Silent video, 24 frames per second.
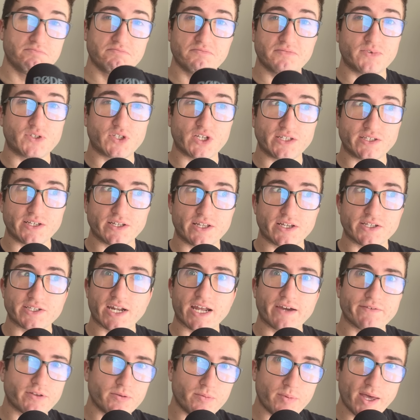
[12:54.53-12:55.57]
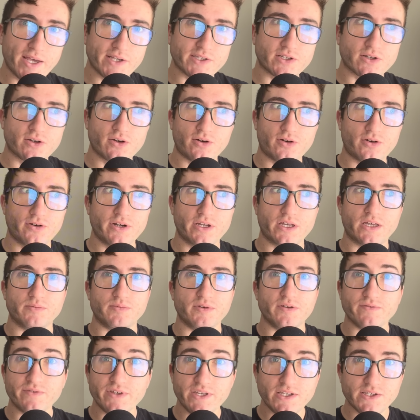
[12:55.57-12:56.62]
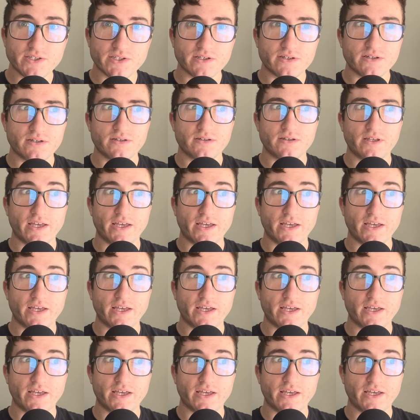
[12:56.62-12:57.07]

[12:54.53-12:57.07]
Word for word: since it doesn't have to be MasterCard, it could be Visa,